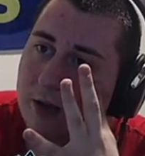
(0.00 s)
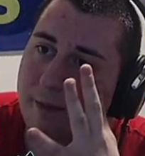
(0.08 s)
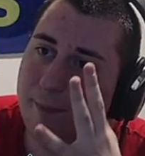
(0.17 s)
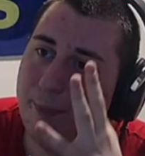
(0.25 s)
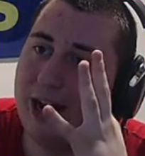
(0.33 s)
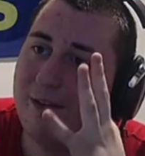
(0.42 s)

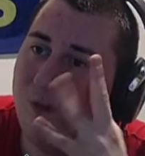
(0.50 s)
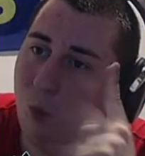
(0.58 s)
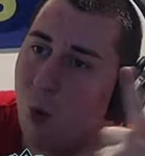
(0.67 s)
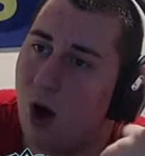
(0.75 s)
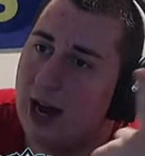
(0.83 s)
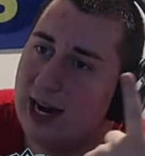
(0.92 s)
But if
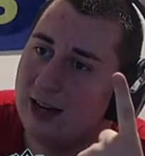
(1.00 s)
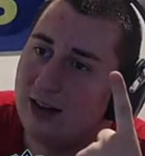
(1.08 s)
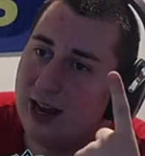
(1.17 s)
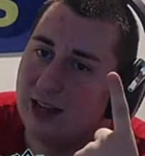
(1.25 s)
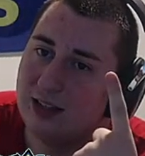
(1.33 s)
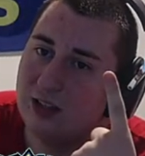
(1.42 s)
one
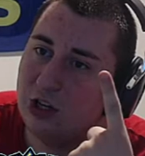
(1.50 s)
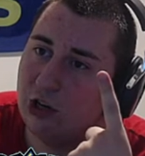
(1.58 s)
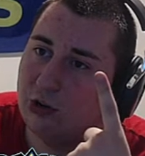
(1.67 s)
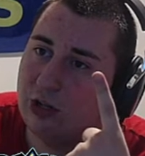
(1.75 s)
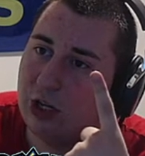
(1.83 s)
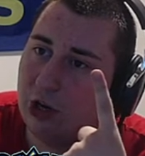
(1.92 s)
is
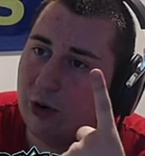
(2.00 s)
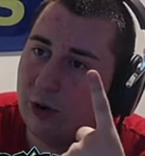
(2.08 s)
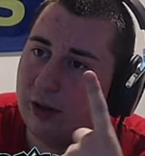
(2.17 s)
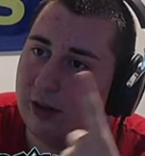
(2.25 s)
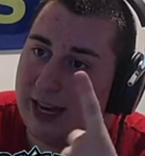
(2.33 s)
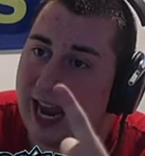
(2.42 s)
due to
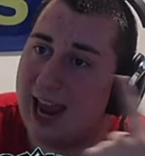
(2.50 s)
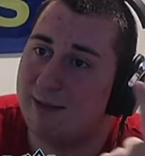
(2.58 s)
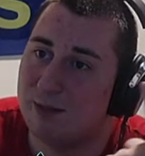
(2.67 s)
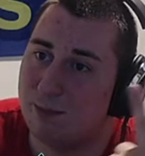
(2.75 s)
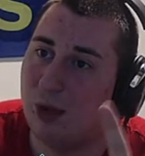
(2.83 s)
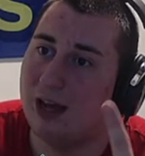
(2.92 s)
the
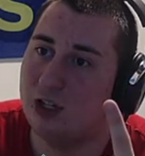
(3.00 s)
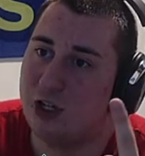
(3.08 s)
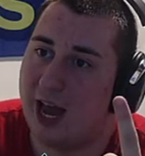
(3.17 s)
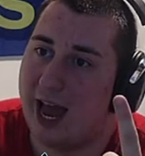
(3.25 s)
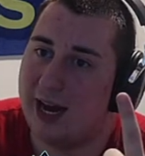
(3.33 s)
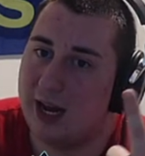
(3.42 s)
game's
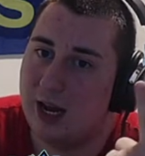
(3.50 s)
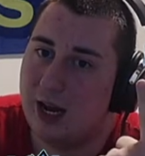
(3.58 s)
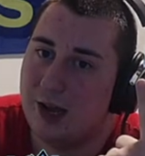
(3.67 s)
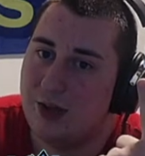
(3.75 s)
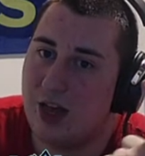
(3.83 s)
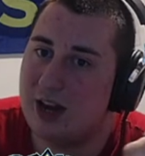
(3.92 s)
bloodshed,
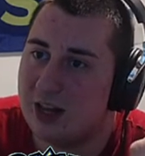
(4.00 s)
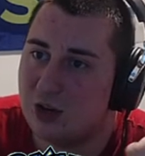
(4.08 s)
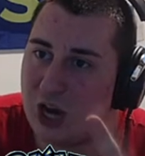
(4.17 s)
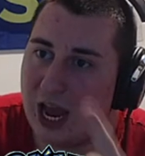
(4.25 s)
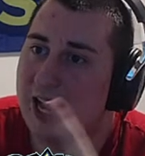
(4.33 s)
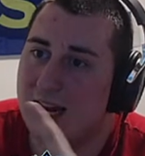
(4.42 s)
then the
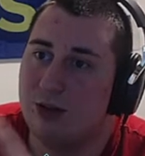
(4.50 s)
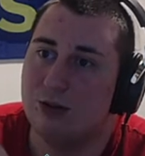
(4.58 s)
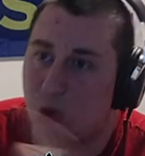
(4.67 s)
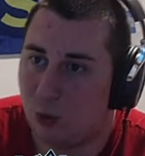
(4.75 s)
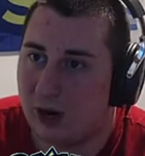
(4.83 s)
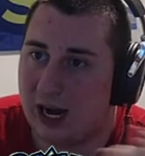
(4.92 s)
chat kills
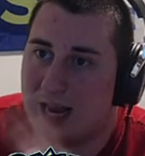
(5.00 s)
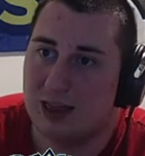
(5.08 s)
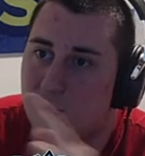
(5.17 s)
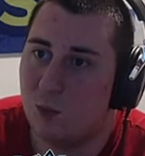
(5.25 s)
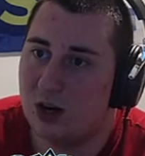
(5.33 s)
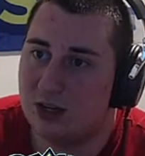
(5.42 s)
three and
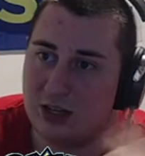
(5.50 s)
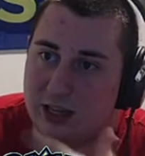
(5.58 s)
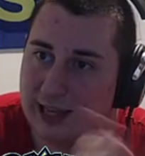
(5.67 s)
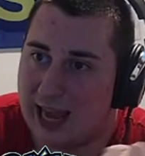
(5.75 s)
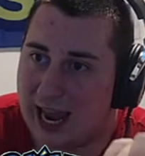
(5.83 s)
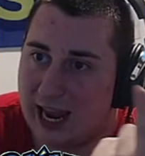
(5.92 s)
then one's to the
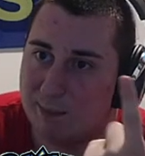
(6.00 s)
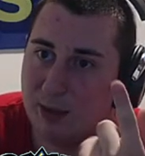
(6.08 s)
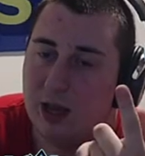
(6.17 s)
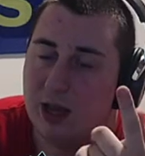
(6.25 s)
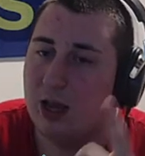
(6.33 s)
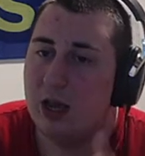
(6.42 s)
game.
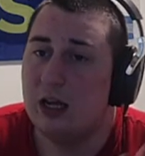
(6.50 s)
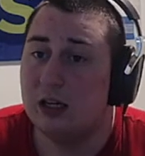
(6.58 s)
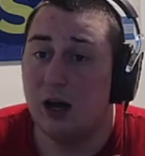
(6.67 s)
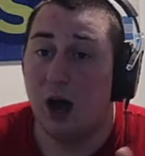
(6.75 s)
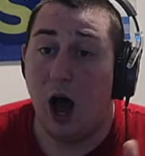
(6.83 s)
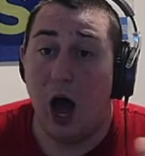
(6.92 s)

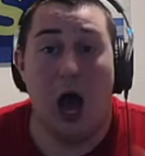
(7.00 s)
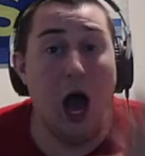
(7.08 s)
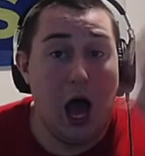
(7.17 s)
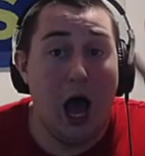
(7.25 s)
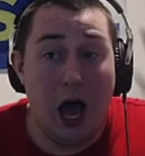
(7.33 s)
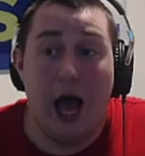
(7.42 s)

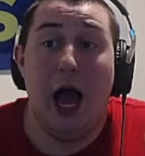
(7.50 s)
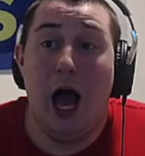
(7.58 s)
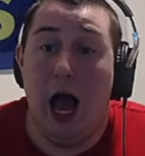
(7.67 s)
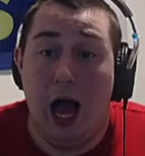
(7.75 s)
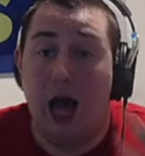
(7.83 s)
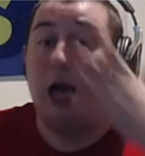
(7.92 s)

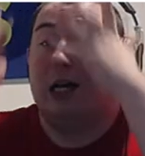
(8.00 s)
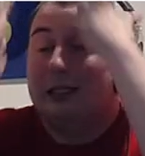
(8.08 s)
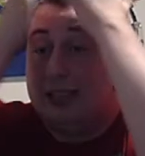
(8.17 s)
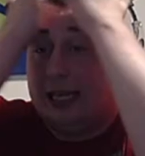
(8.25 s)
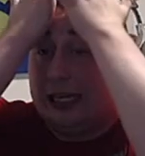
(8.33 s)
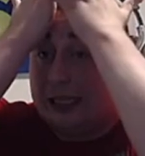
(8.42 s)
Oh,
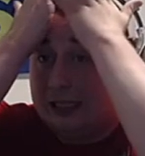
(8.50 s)
like.